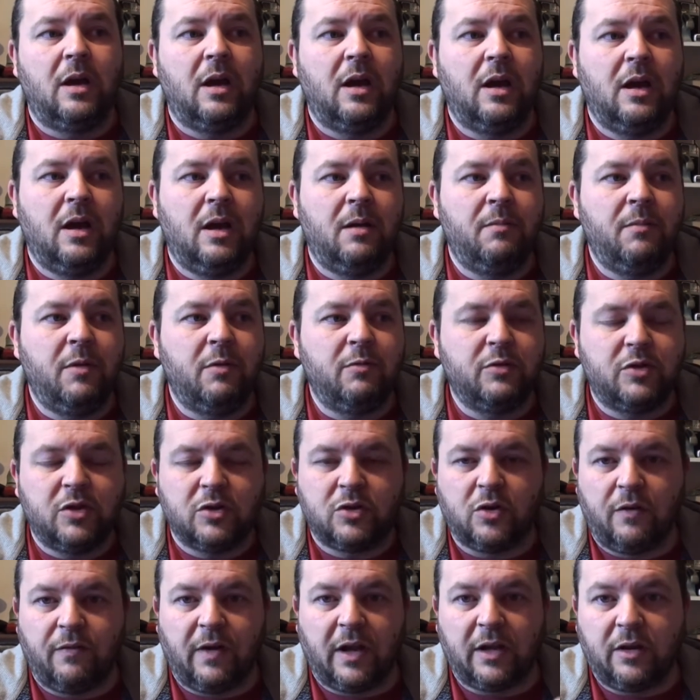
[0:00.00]
It was just
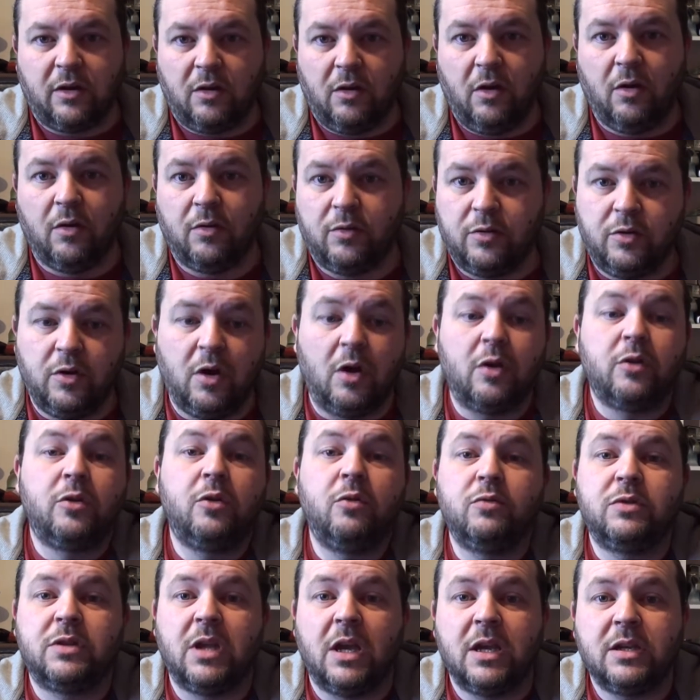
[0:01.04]
sort of like, oh yeah,
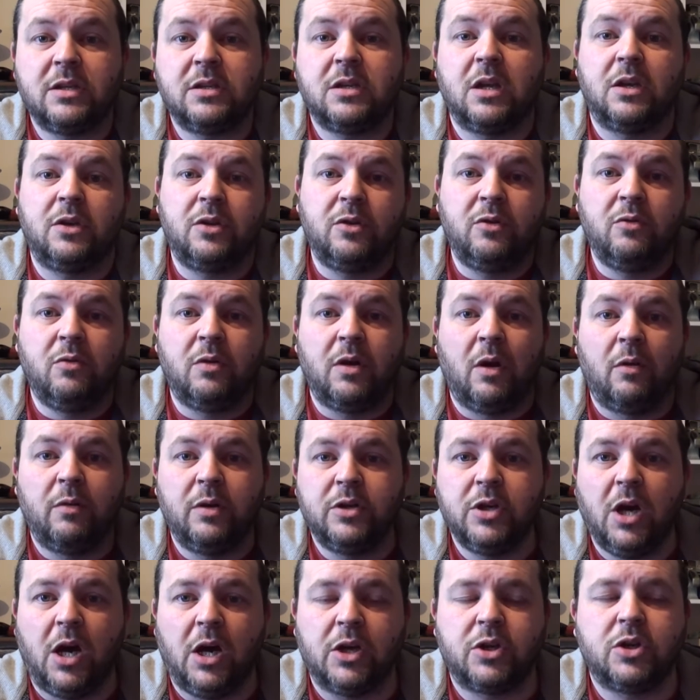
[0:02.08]
use this and you are now in
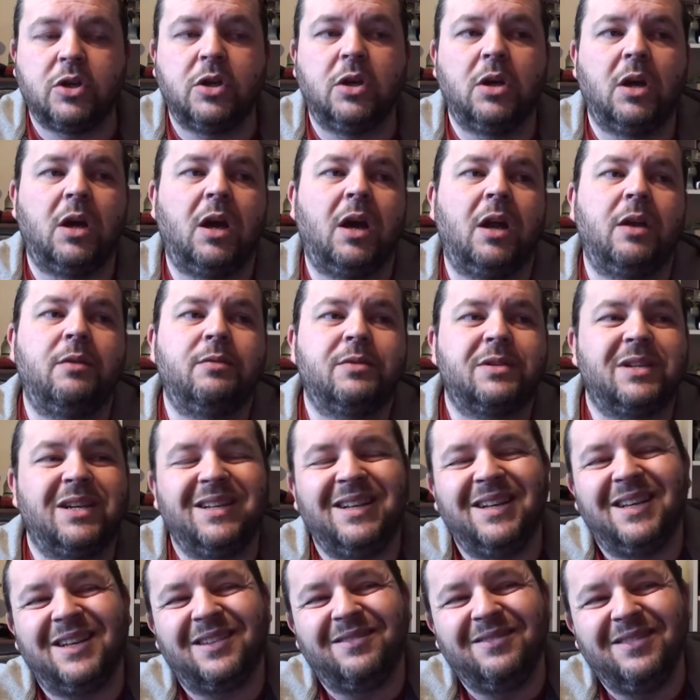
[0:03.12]
charge. And it was
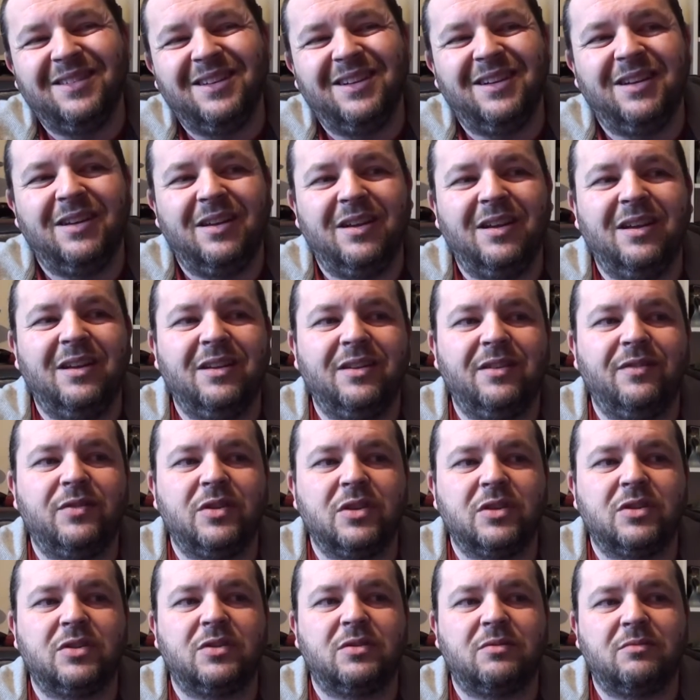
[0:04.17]
kind of like, you've
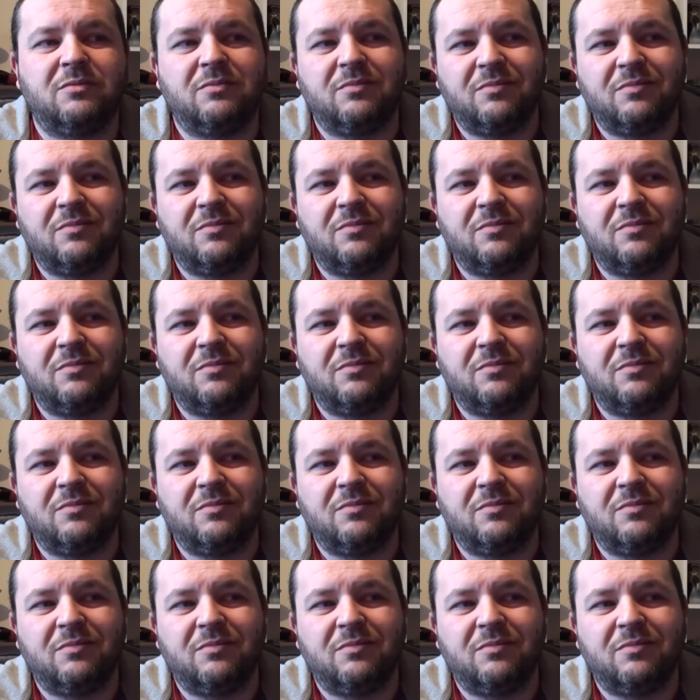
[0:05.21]
just